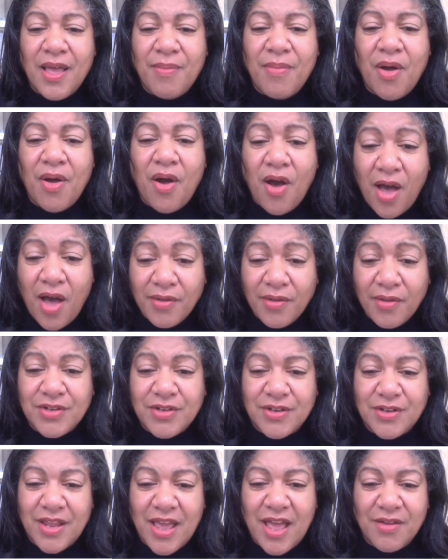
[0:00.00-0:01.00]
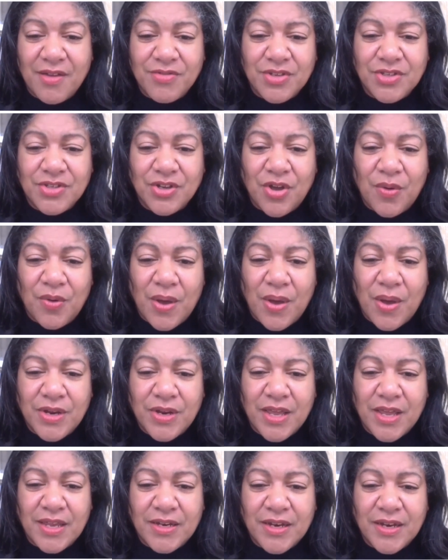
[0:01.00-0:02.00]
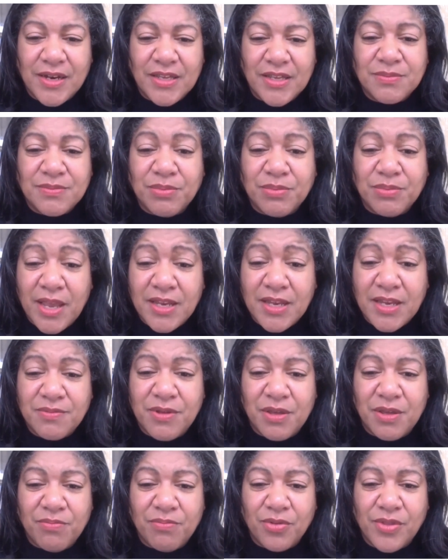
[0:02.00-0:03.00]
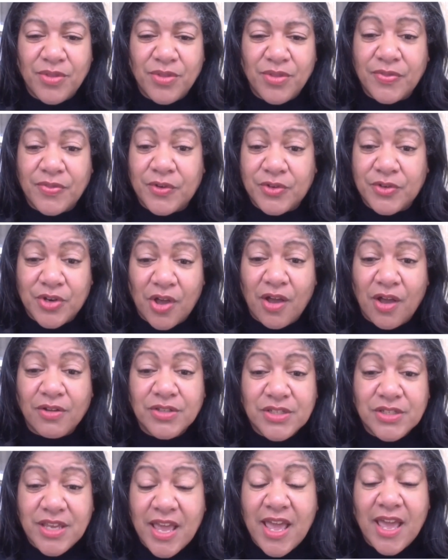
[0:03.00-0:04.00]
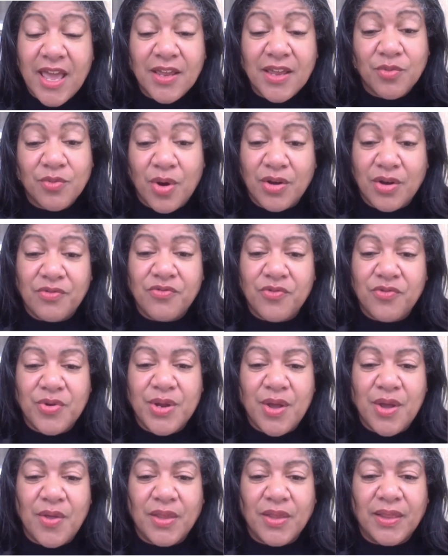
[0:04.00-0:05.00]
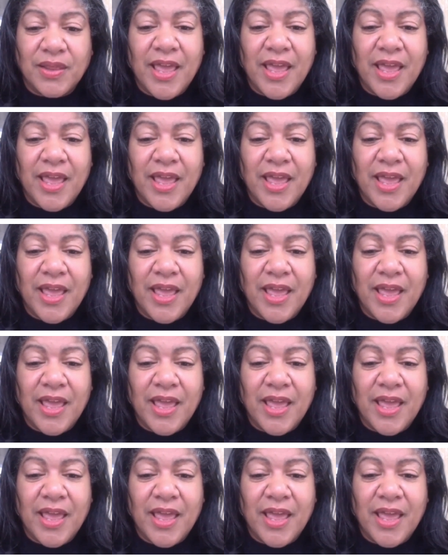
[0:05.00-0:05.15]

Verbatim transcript: I'm often having to go out and explain to people that their dogs can't run free on the